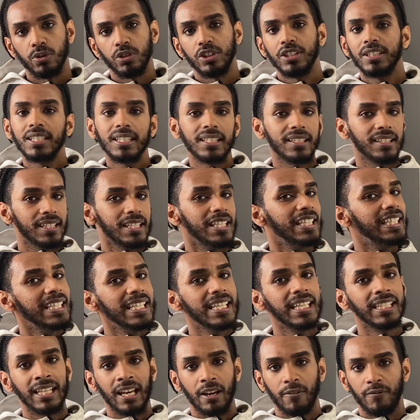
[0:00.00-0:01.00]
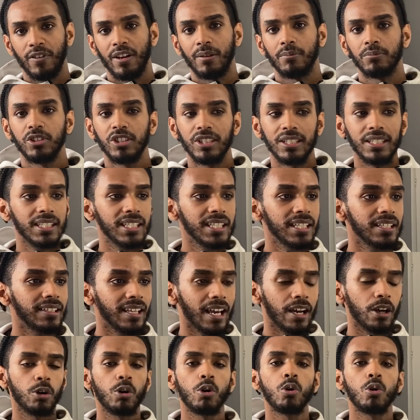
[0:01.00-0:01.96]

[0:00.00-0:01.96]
You need that, fam. You need that.